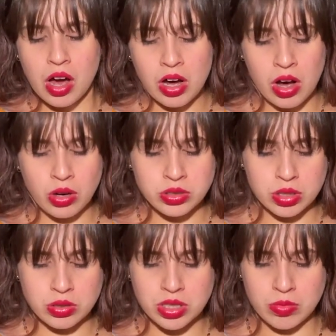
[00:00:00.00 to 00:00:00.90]

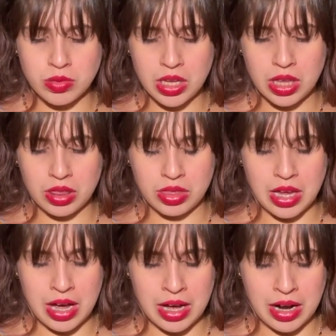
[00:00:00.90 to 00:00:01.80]
Also, something
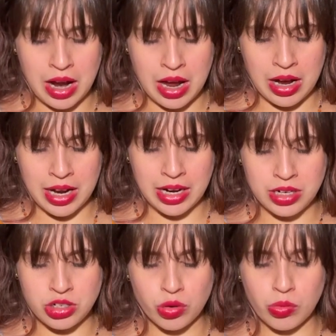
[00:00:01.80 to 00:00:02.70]
that I
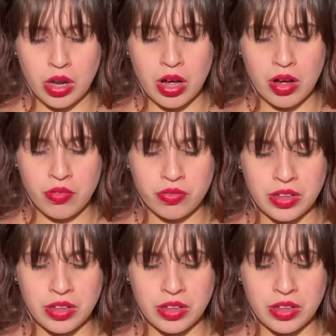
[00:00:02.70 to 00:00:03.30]
don't love,